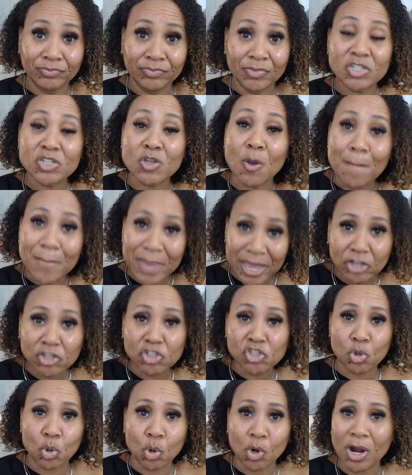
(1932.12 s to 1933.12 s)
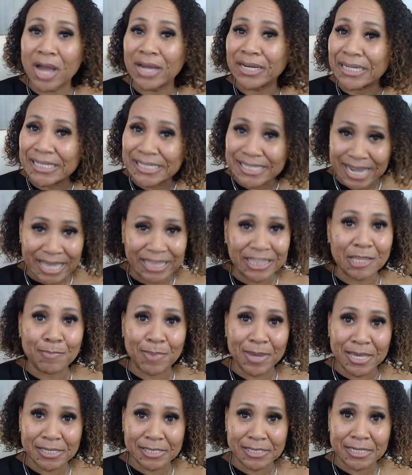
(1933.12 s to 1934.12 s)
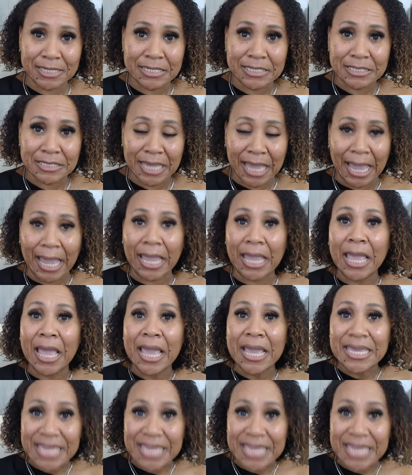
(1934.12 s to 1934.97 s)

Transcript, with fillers: So make sure on a daily basis, okay?